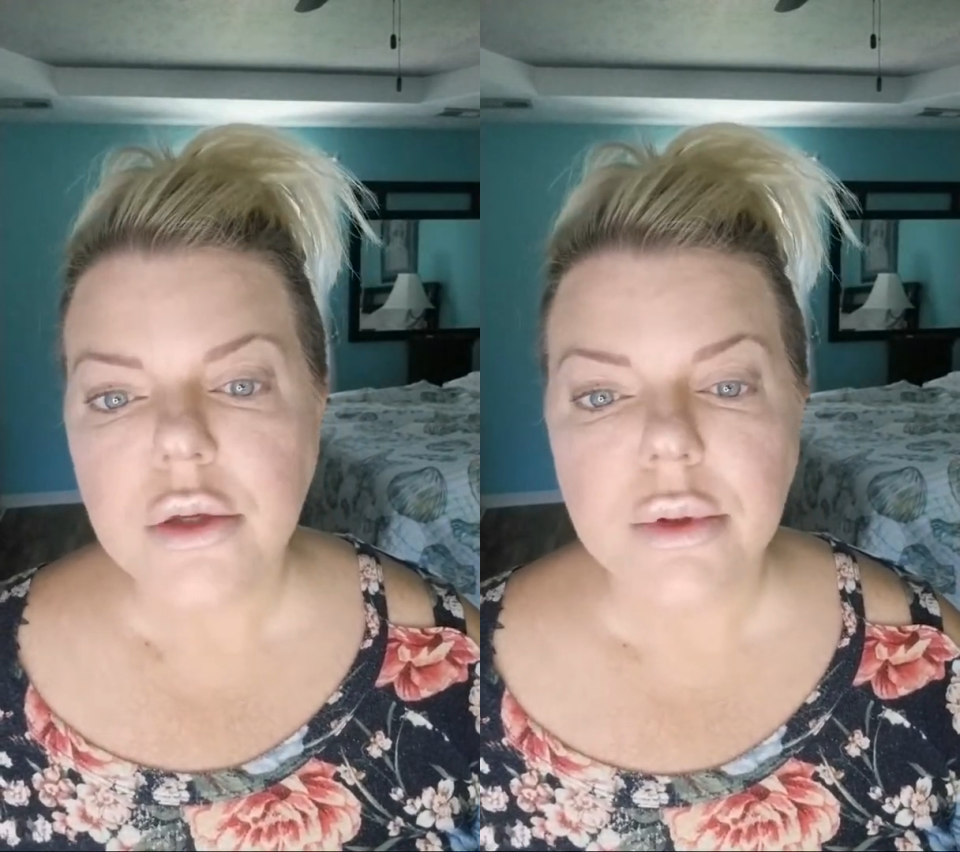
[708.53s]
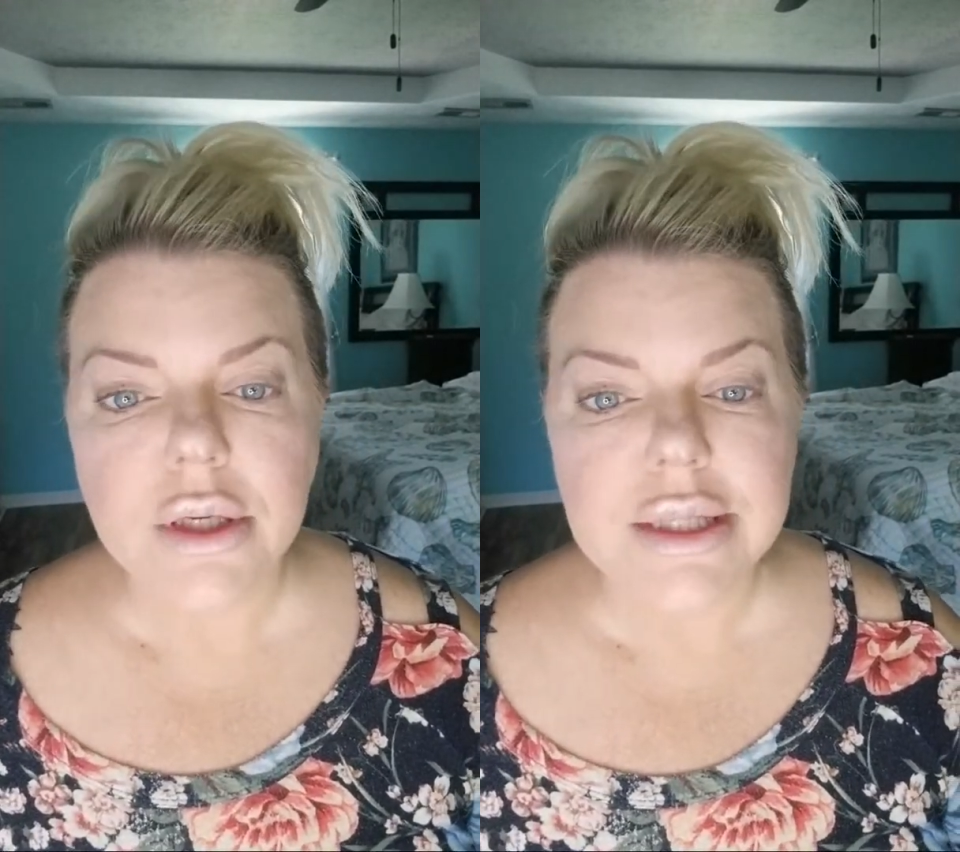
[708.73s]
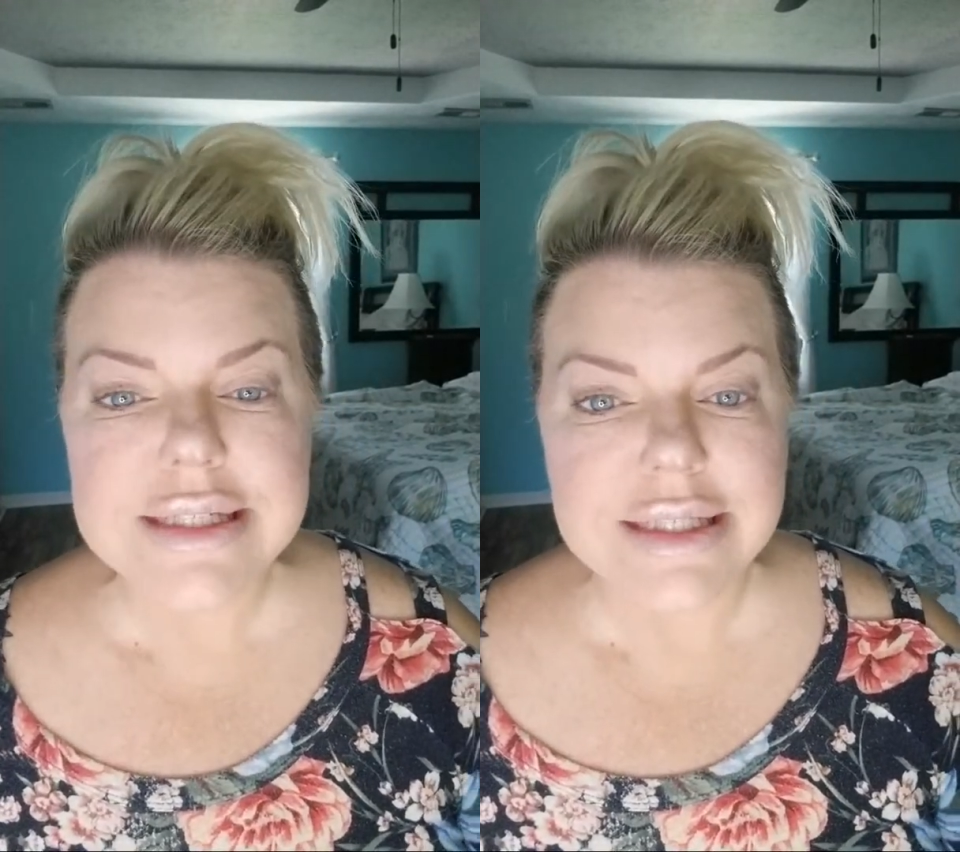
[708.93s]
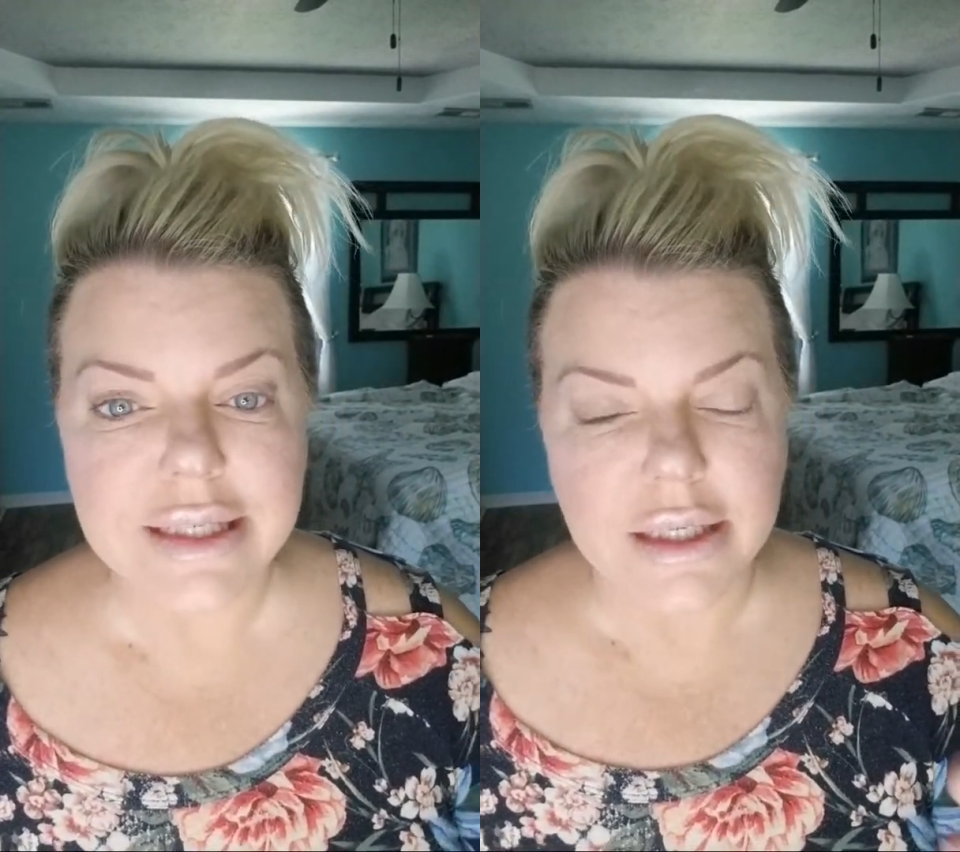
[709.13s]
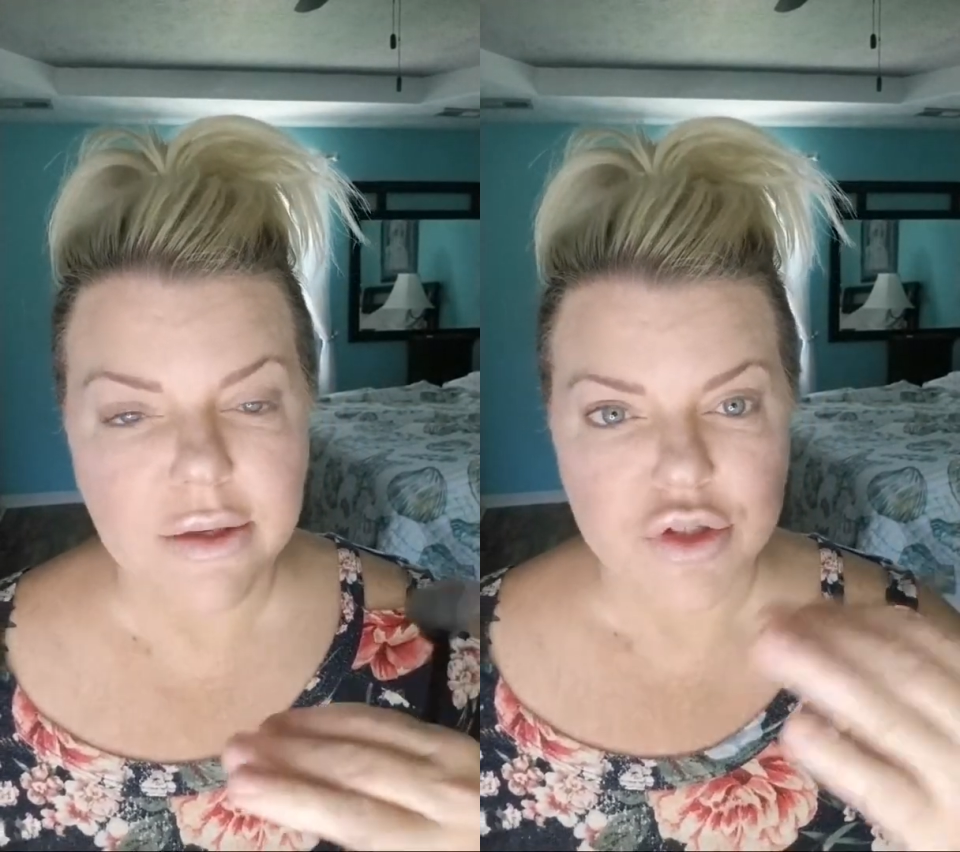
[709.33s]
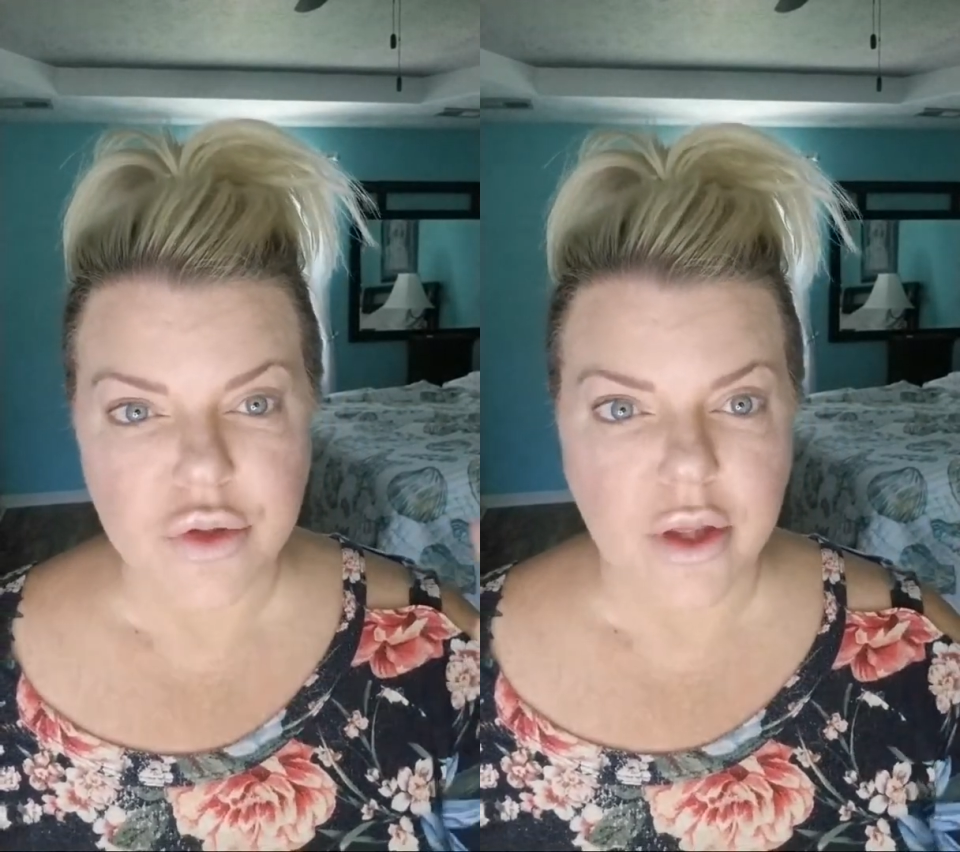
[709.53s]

But instantly it gives you